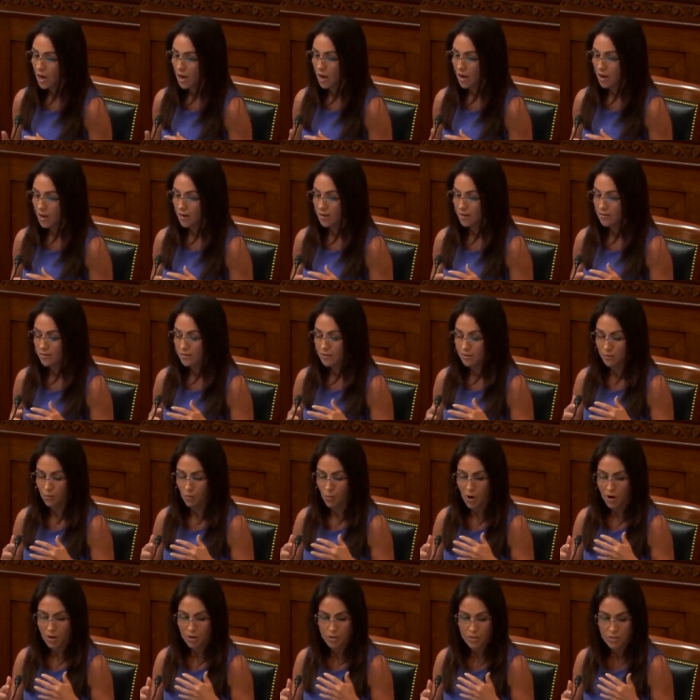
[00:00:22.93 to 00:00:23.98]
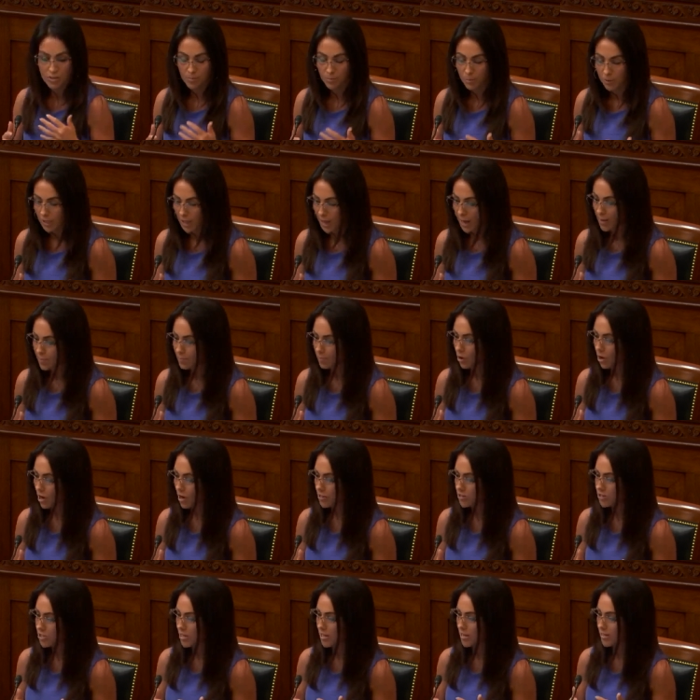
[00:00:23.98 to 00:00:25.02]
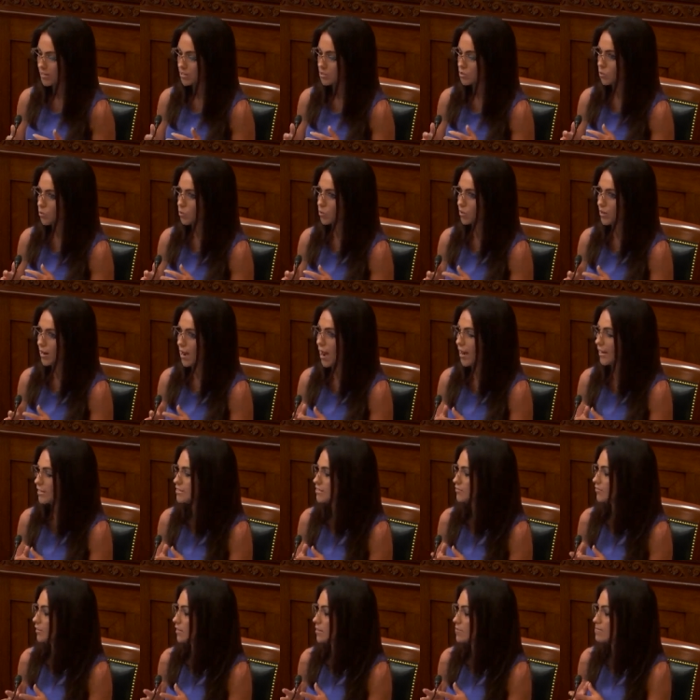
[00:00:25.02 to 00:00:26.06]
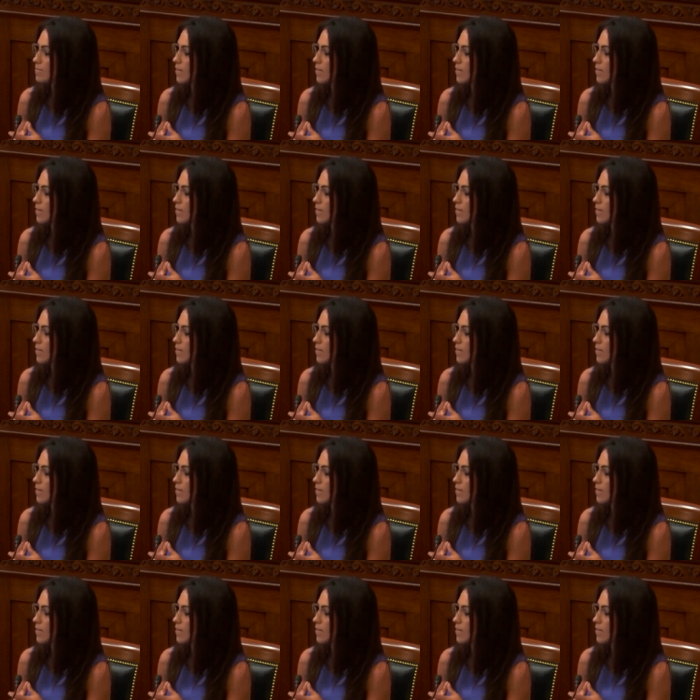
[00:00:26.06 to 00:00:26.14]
the water supply projects, or actively